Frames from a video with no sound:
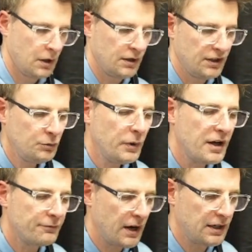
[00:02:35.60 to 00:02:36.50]
This one I
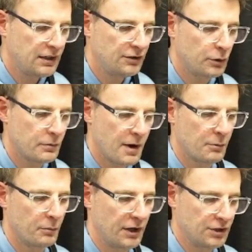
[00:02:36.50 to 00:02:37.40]
find easy to
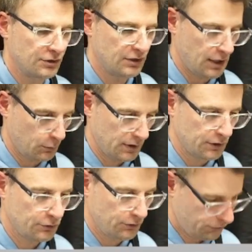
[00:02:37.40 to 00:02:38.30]
remember by just saying, well, it's